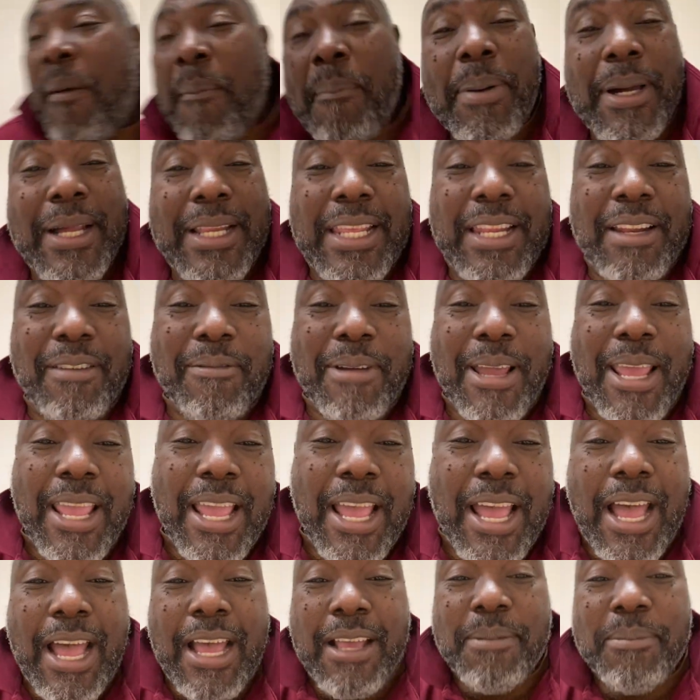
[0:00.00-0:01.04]
But
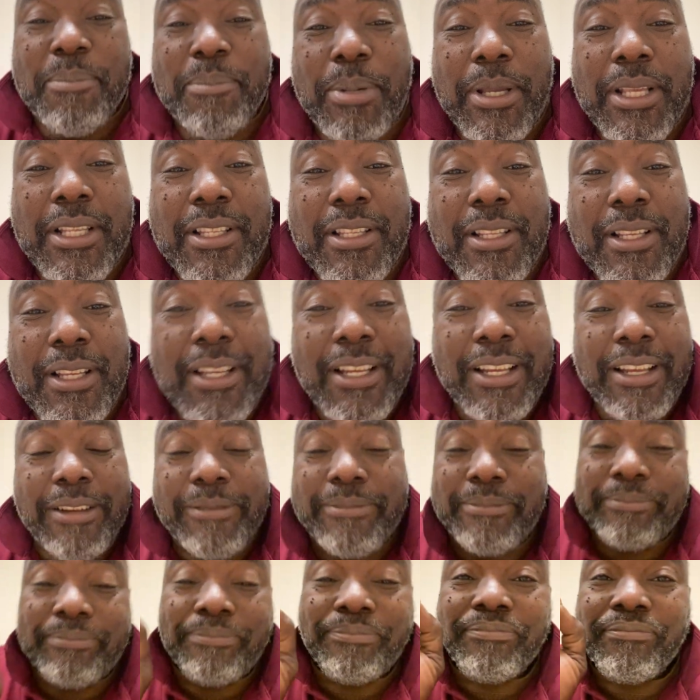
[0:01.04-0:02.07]
anyway, but
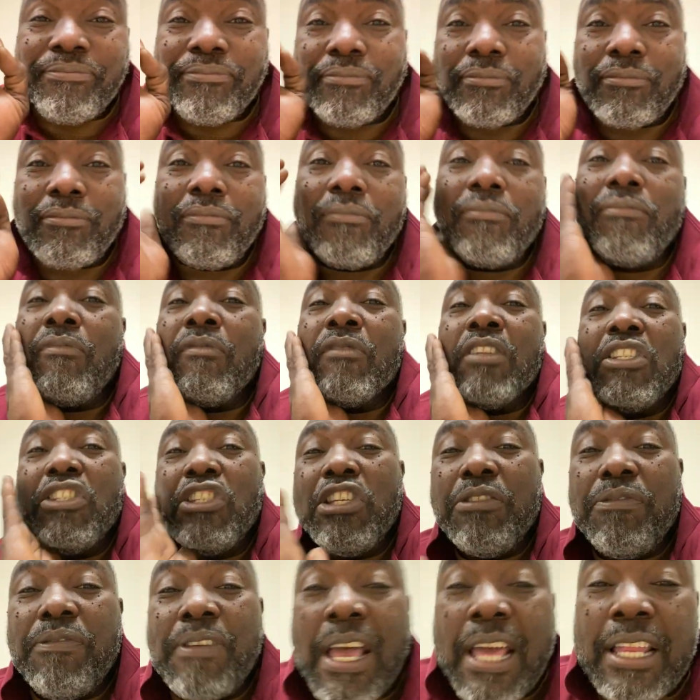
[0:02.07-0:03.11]

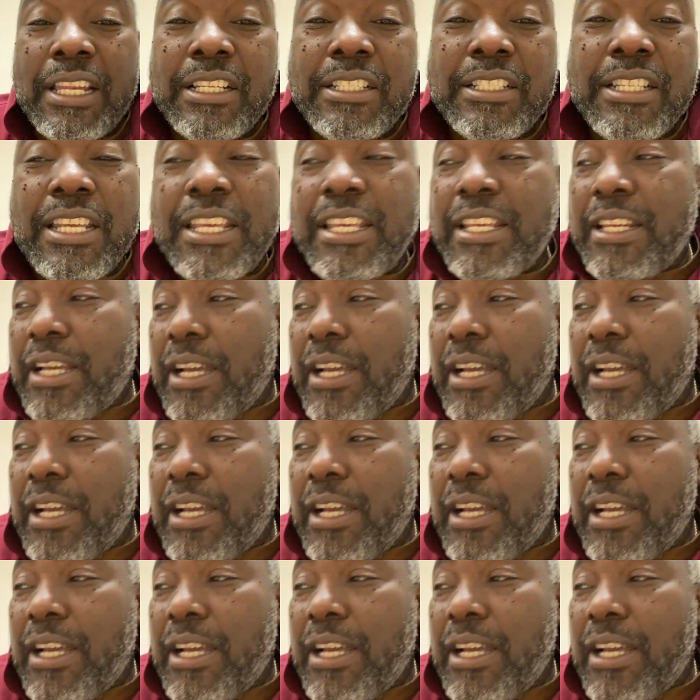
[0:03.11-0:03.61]
she finally did.